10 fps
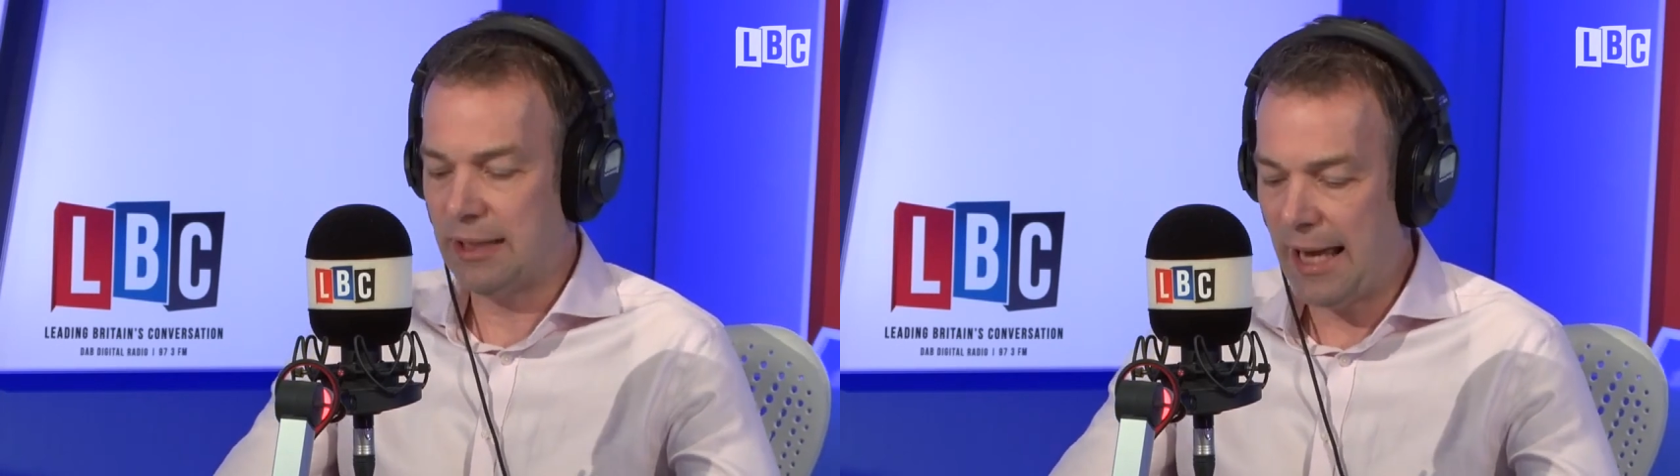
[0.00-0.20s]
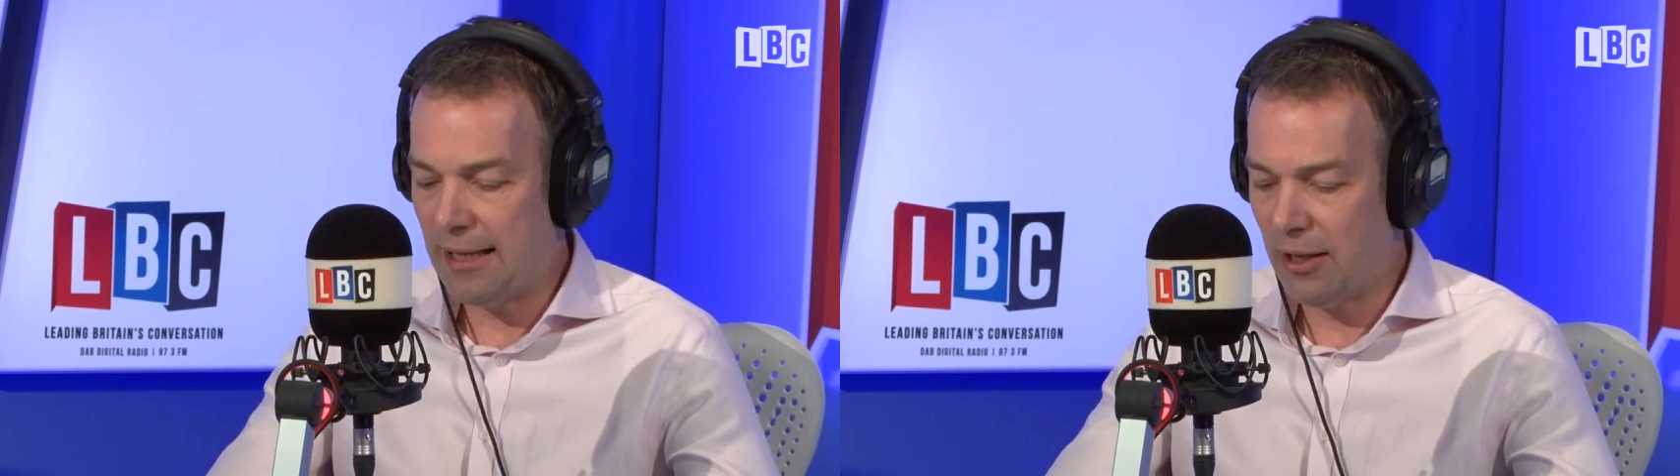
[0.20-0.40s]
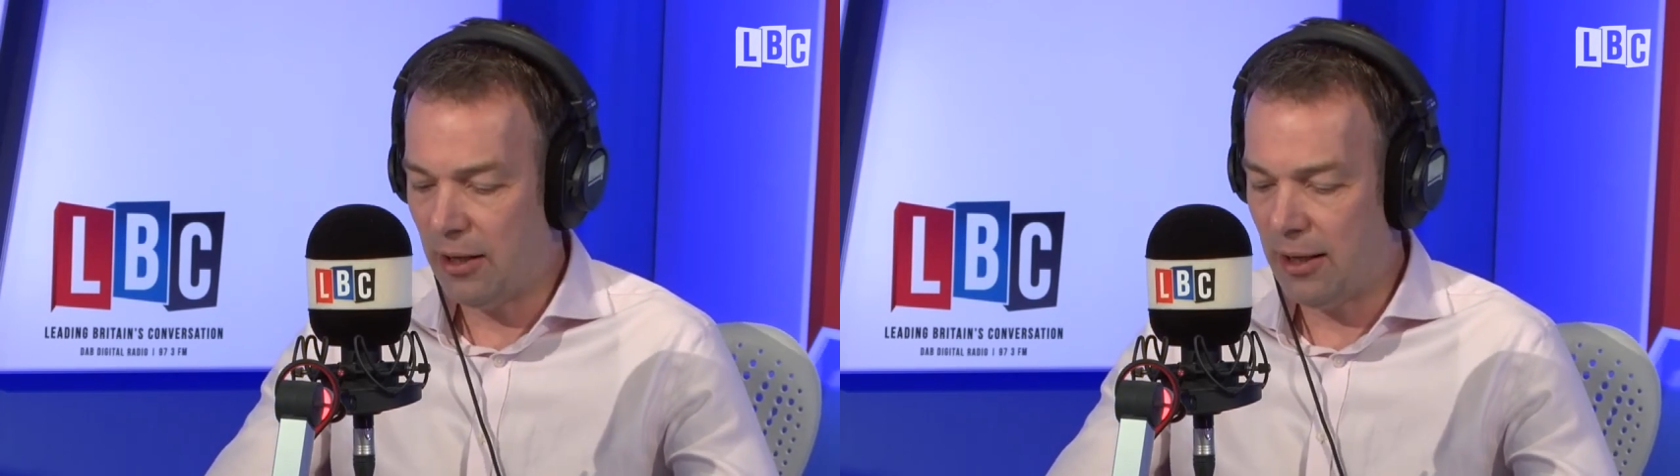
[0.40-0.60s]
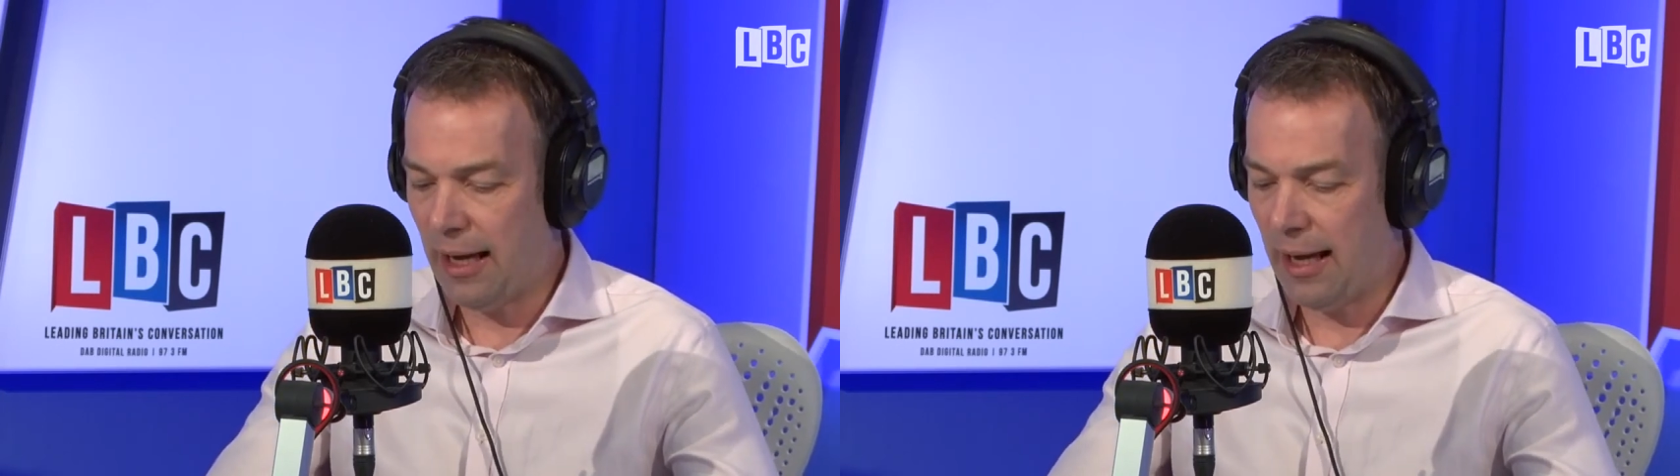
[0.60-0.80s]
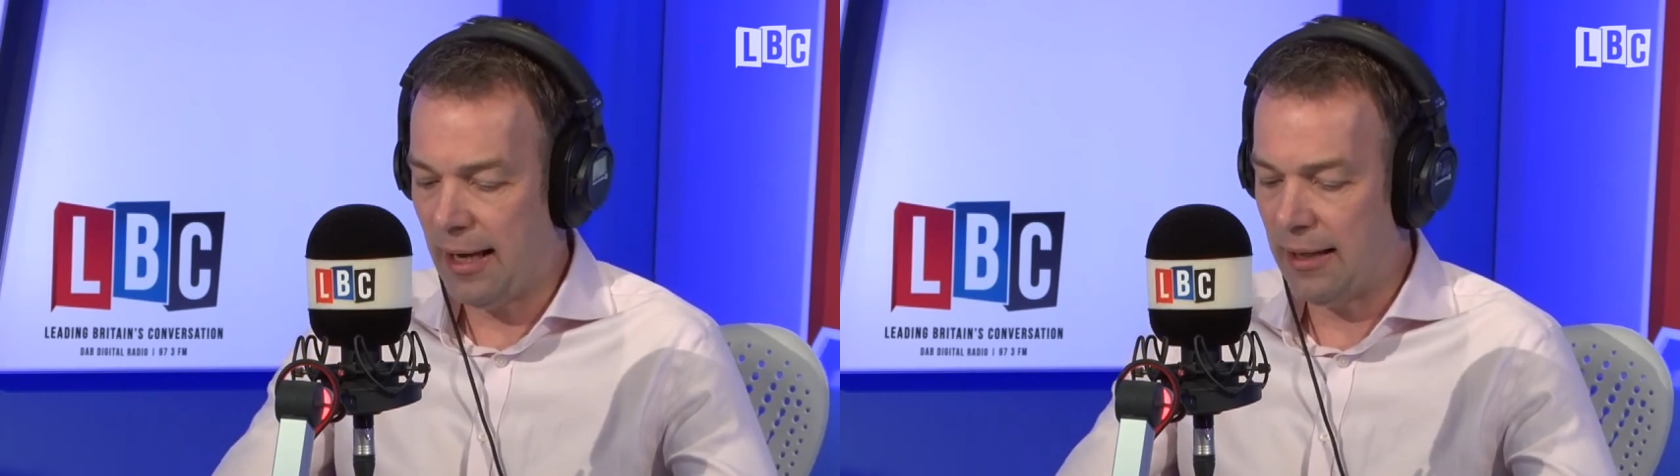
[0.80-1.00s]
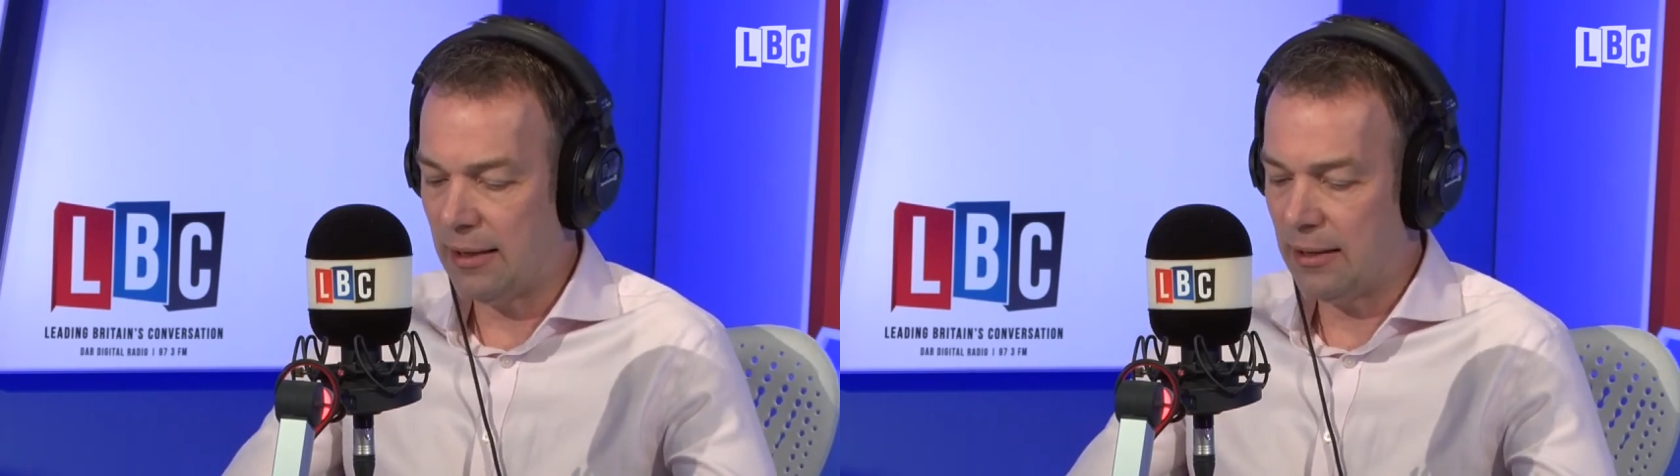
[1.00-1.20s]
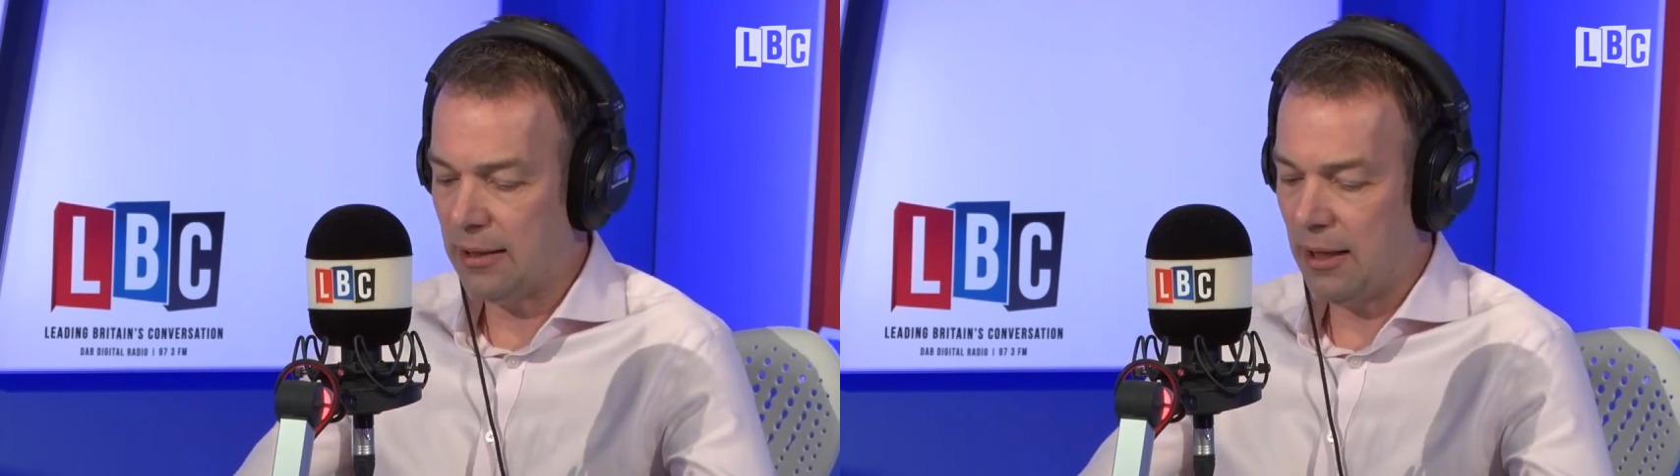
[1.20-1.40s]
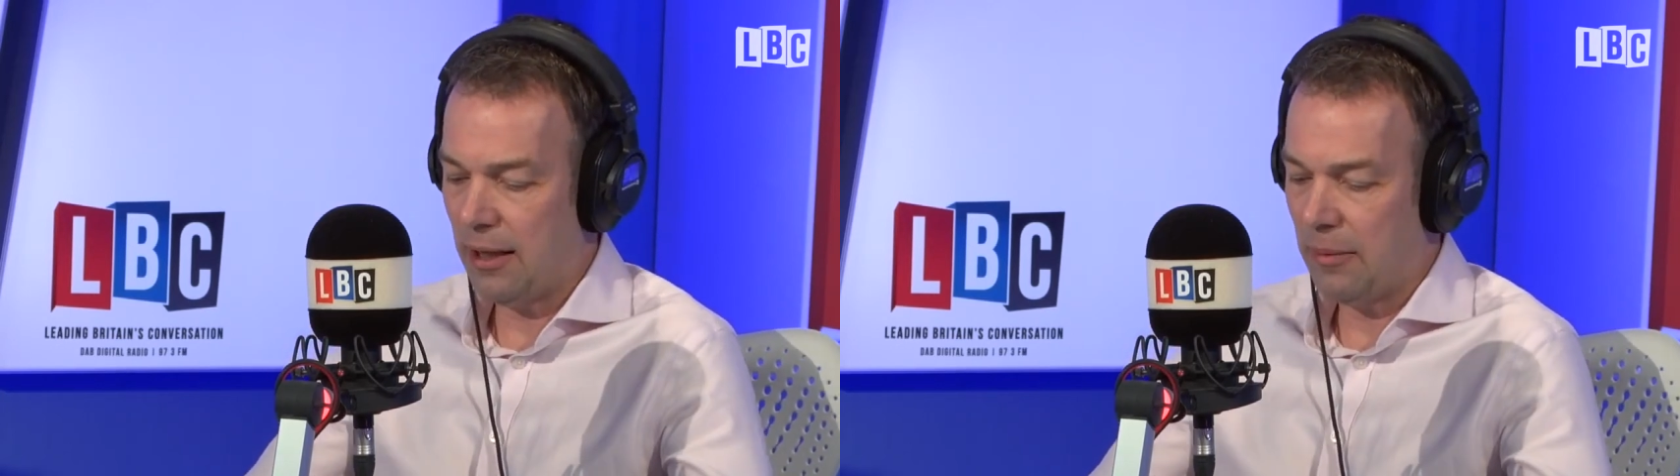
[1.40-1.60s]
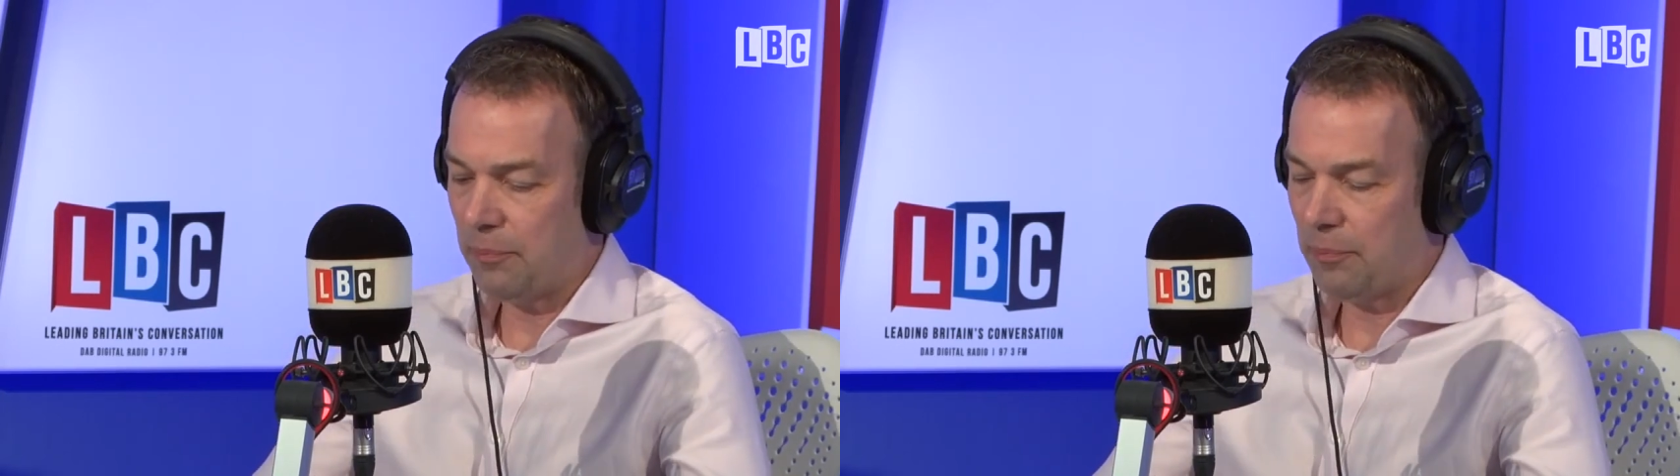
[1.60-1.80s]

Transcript: tailor and